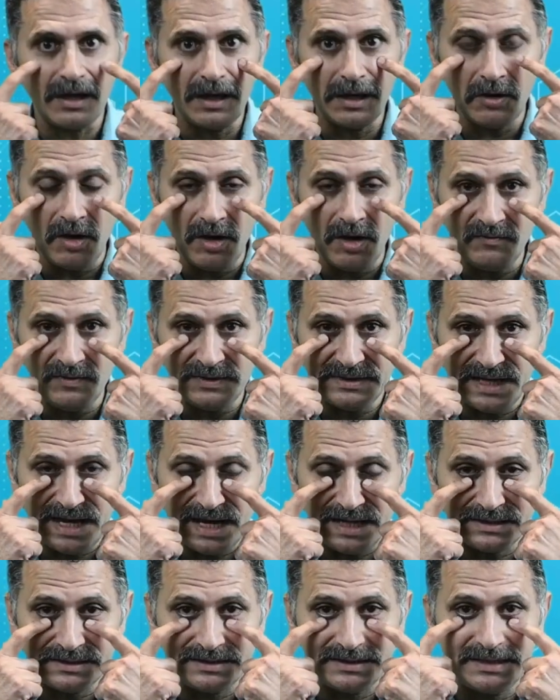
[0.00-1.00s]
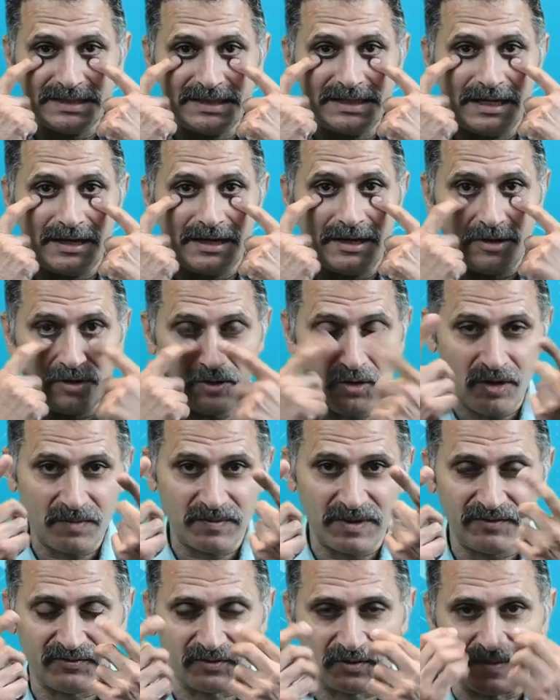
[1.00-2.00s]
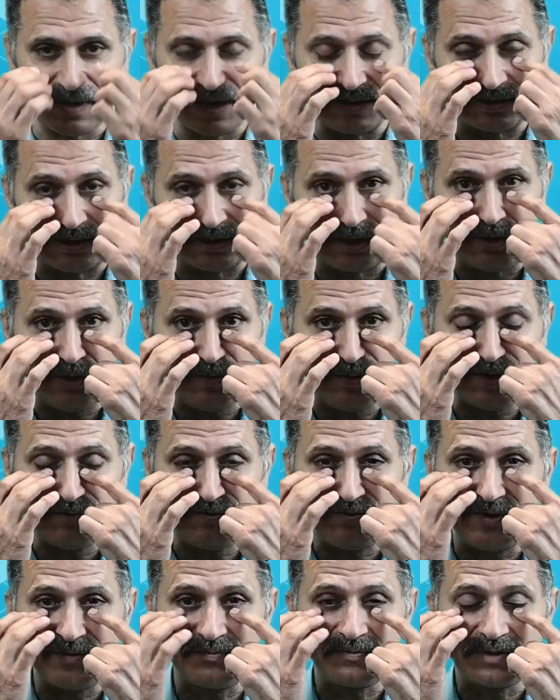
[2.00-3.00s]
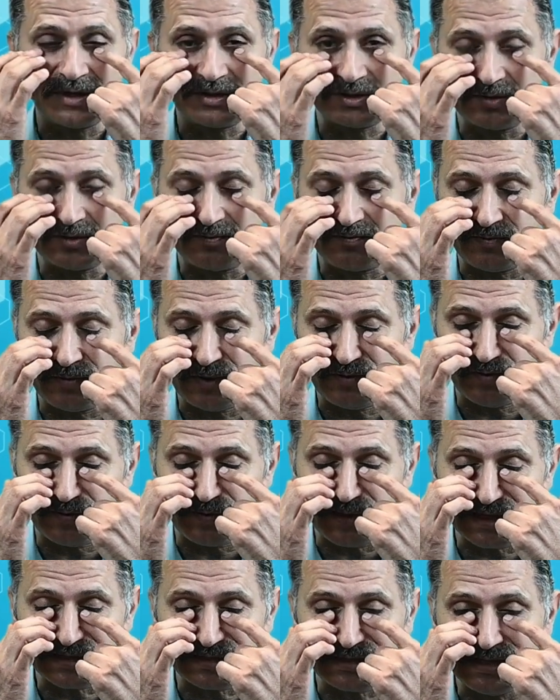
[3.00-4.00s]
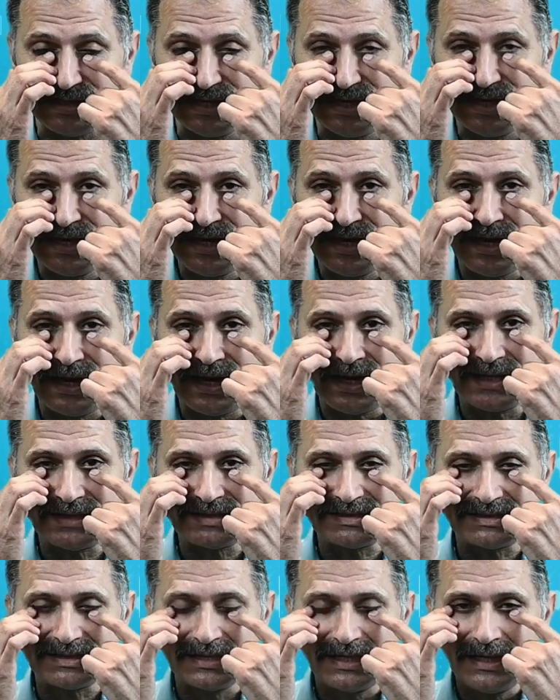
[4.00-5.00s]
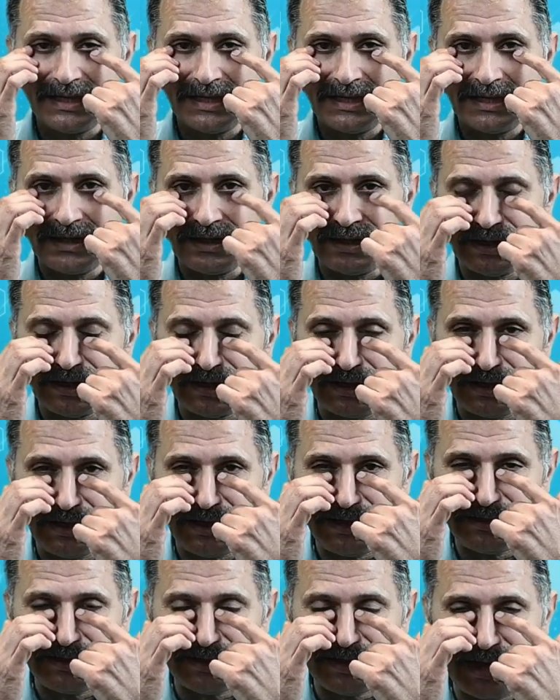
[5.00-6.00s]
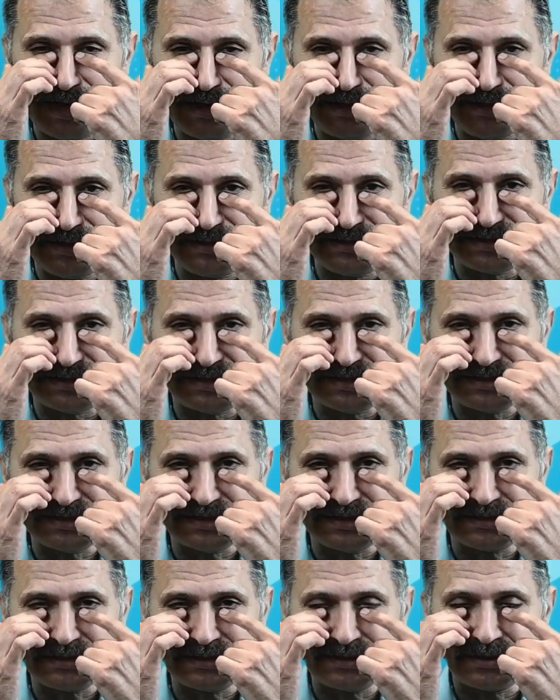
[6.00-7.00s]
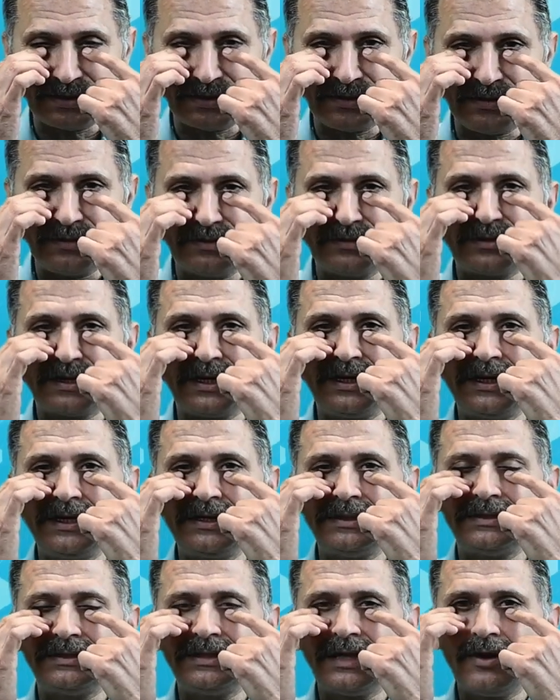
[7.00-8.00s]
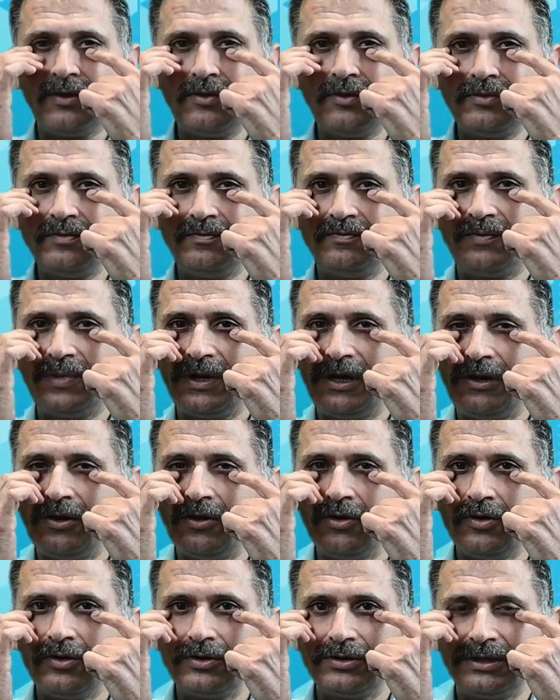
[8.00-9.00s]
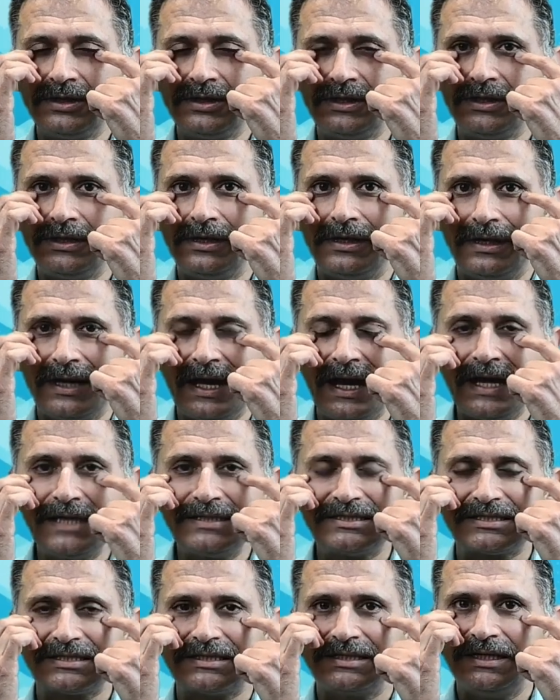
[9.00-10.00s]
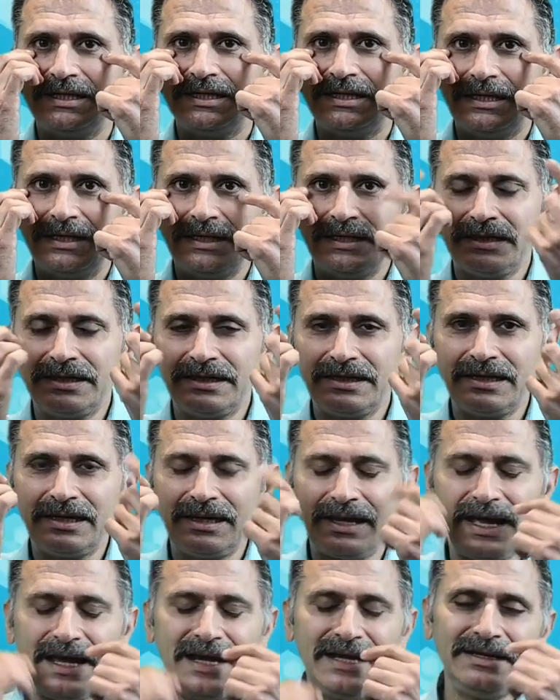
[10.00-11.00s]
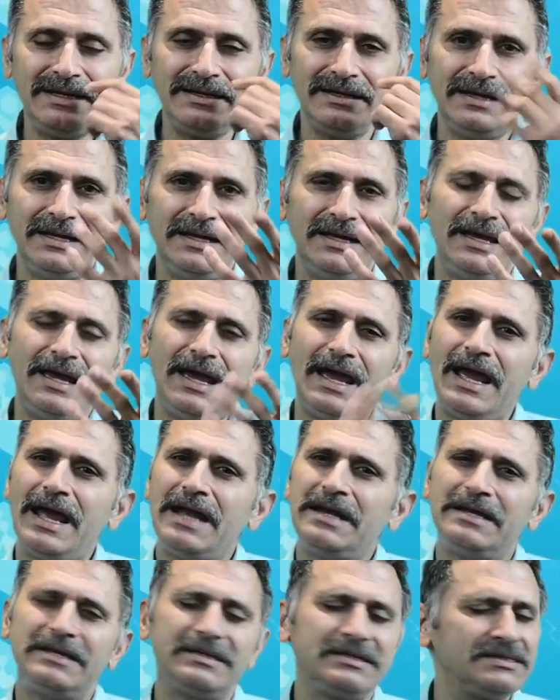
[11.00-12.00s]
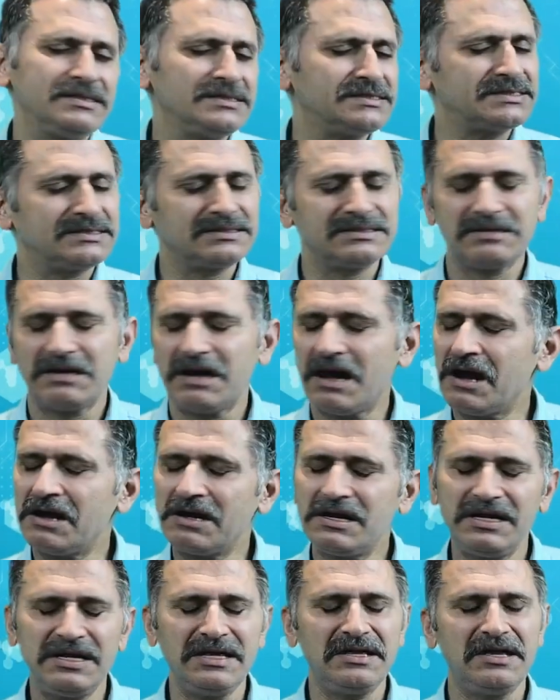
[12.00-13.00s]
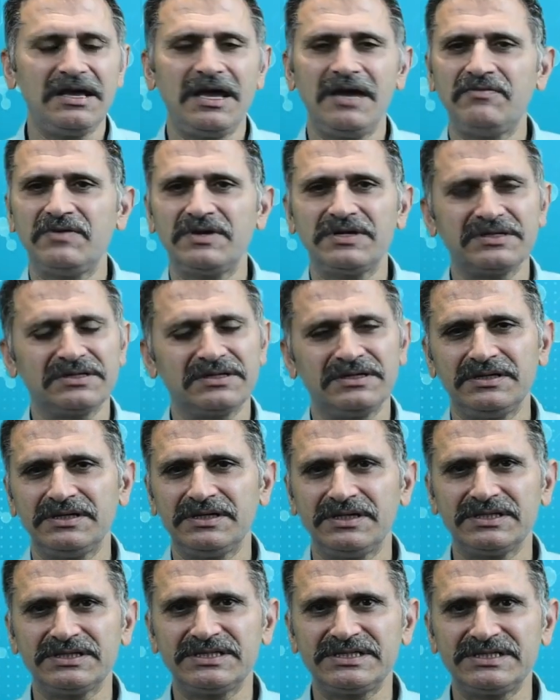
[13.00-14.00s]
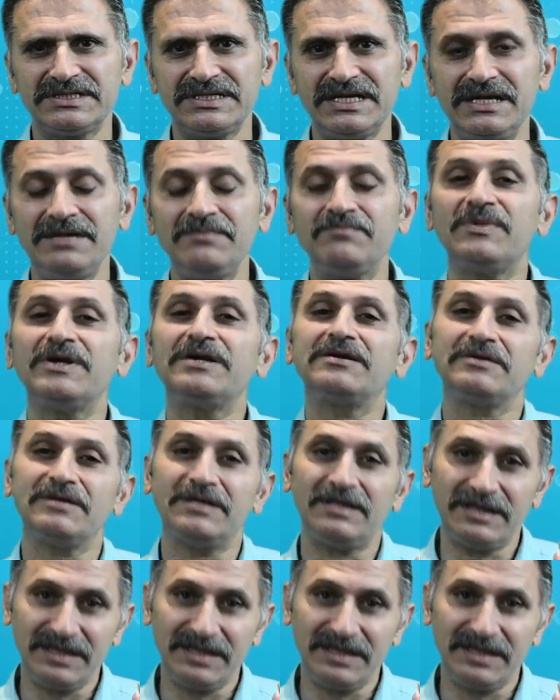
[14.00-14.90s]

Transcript: Along with that, the lower blepharoplasty. Lower blepharoplasty has either an incision running down below the lash line, and it is hardly ever seen, but